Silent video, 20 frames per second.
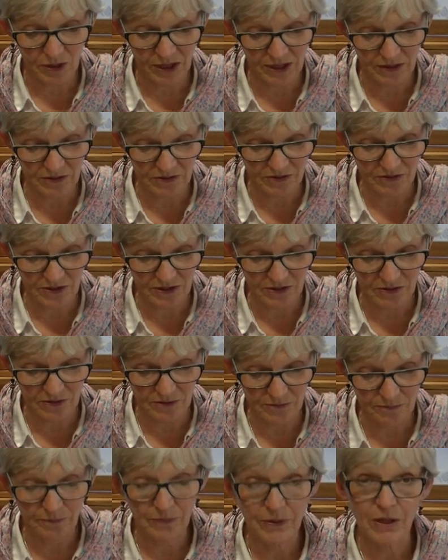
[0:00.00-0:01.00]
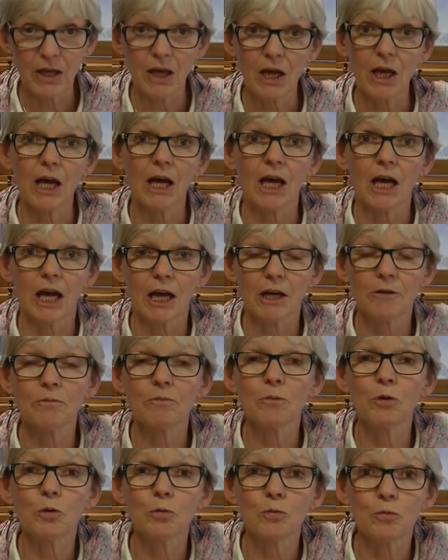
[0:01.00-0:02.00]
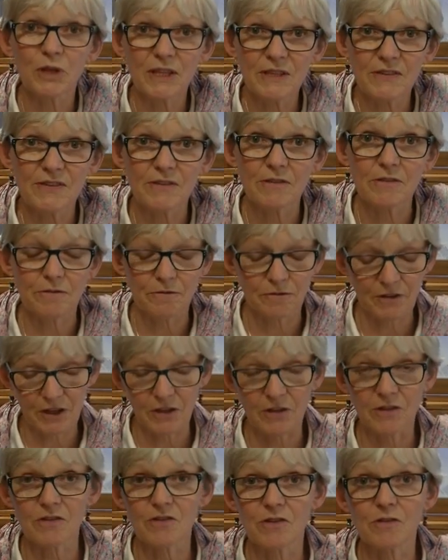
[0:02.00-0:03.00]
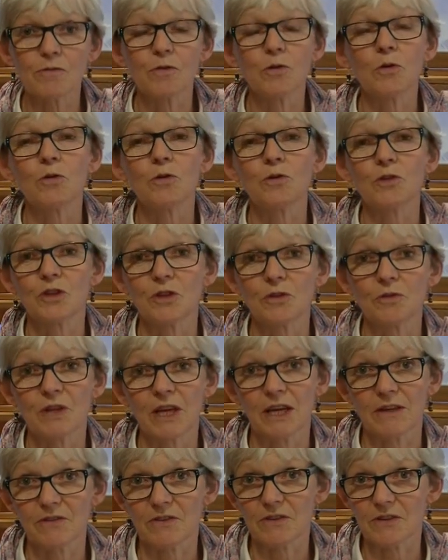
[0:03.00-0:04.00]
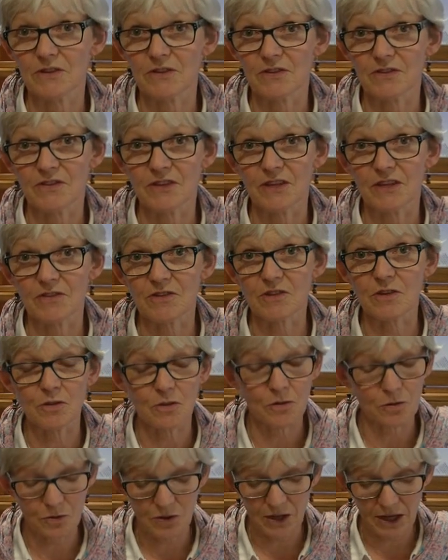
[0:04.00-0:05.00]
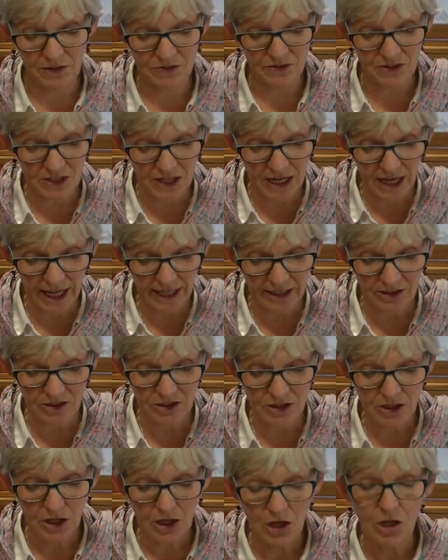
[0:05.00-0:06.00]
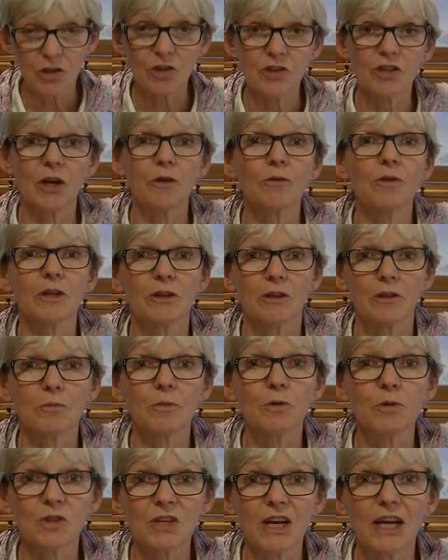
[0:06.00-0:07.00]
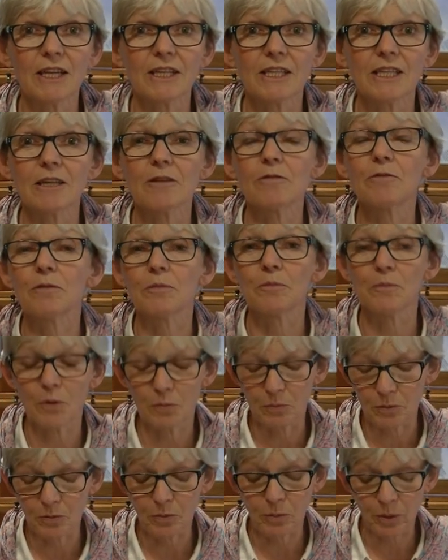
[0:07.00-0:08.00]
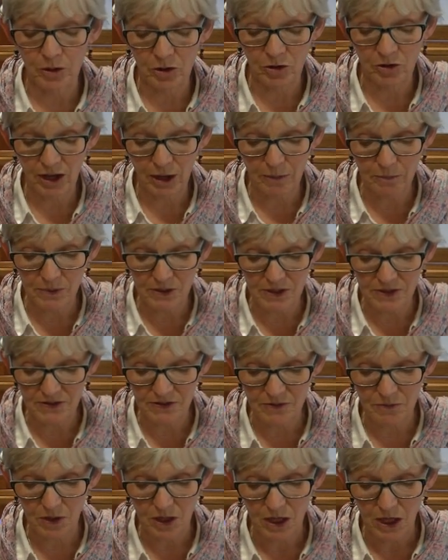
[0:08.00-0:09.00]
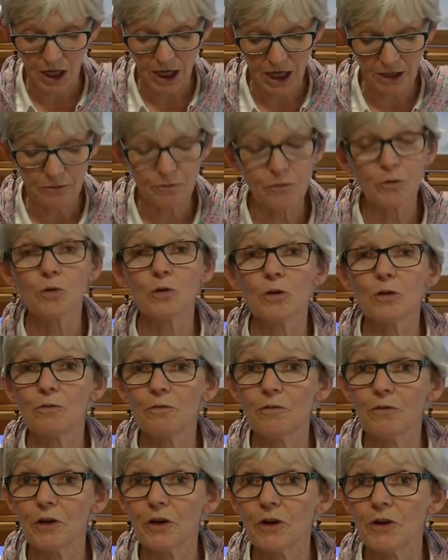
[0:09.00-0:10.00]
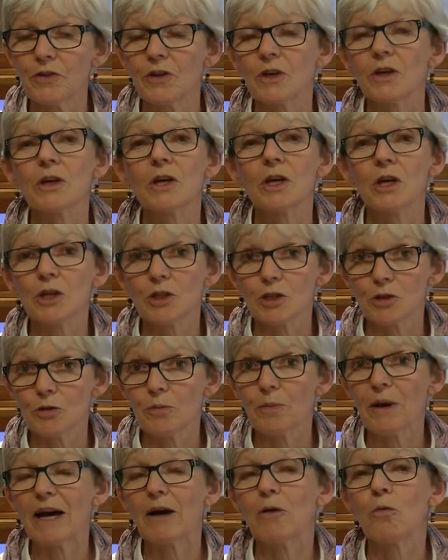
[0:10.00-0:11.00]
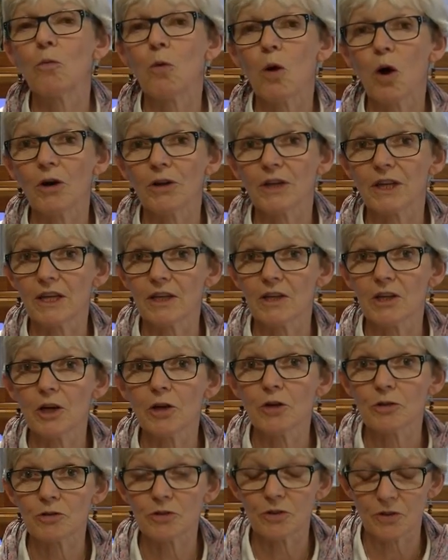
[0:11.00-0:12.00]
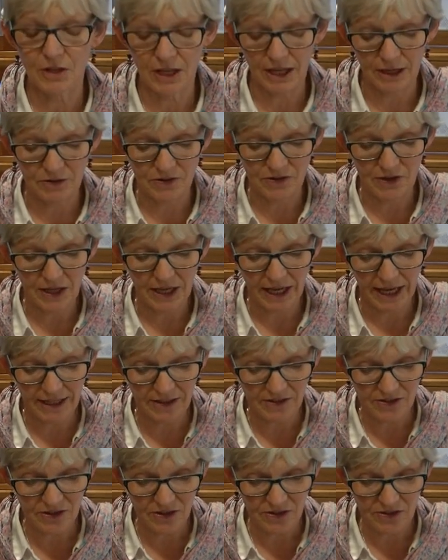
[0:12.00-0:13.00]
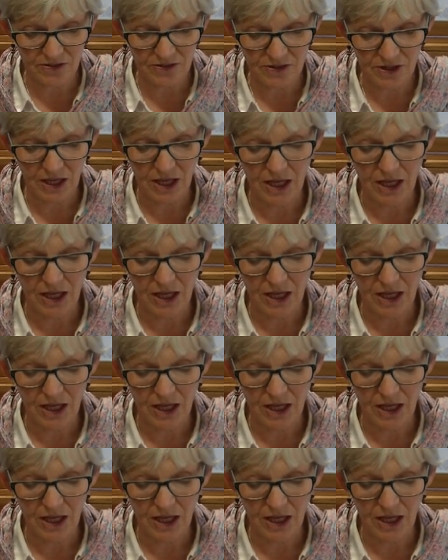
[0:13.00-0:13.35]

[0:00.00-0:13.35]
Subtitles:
pregnancies. And more recent figures for 2006 to 2008 show that the mortality from pulmonary embolism had fallen further to about 1 in 100,000 cases.